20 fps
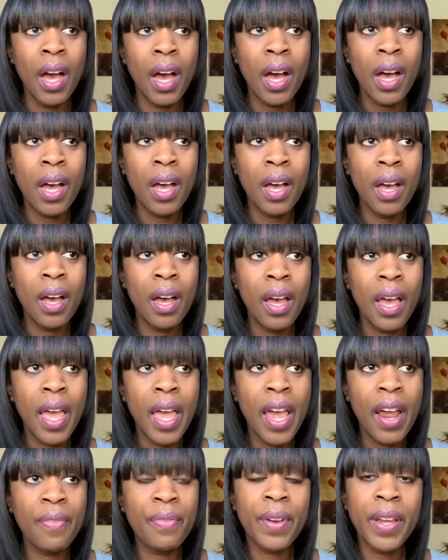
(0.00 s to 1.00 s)

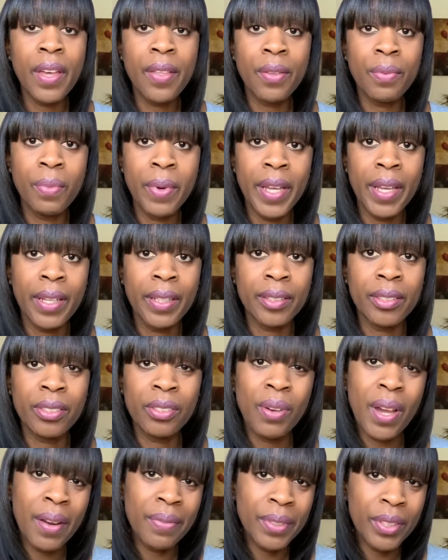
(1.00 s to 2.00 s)
every other week.
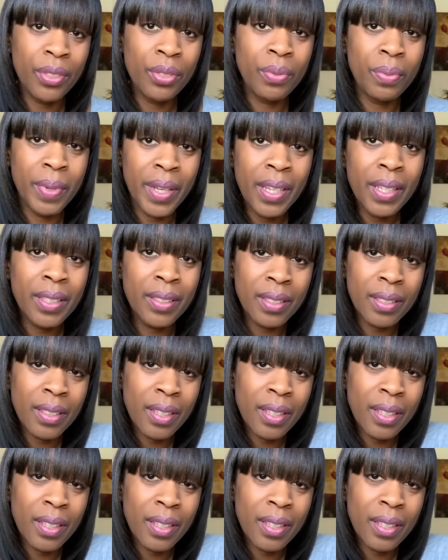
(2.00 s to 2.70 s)
So every 2 weeks,